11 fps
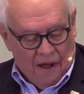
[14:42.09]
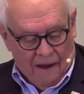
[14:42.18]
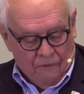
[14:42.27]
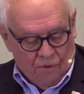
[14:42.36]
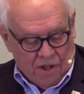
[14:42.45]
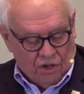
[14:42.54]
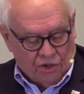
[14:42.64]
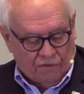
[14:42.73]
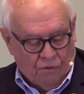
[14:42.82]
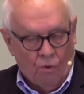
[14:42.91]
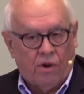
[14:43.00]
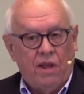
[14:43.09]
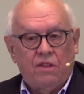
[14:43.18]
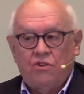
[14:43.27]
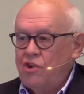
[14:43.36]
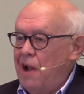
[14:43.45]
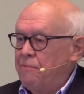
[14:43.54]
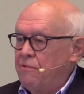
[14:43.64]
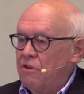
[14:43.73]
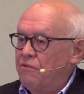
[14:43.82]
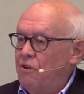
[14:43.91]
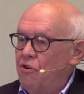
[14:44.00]
I read this 14th chapter,
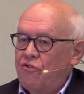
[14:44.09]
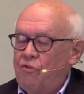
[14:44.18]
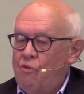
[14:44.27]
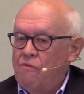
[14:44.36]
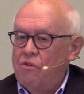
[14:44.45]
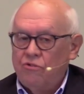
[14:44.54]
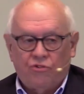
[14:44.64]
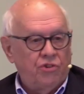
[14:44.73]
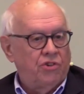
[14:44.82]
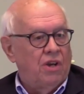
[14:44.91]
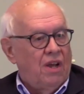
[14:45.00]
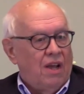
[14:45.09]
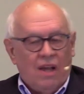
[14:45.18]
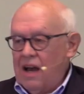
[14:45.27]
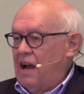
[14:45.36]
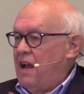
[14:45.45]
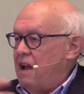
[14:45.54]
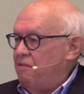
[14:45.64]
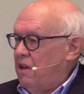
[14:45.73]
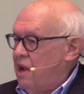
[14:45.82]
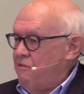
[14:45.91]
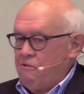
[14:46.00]
the first four verses I have at
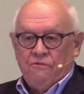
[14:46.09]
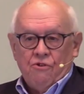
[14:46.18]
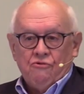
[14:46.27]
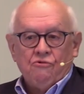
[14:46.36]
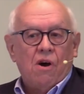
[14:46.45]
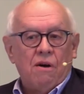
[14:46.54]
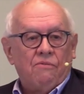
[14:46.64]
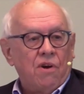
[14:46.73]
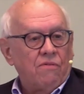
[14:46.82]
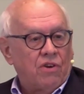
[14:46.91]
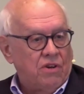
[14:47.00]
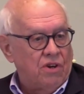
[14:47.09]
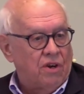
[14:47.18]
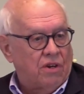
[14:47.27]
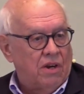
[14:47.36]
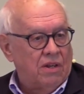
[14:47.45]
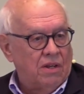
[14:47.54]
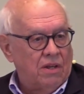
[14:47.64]
every funeral I've ever conducted.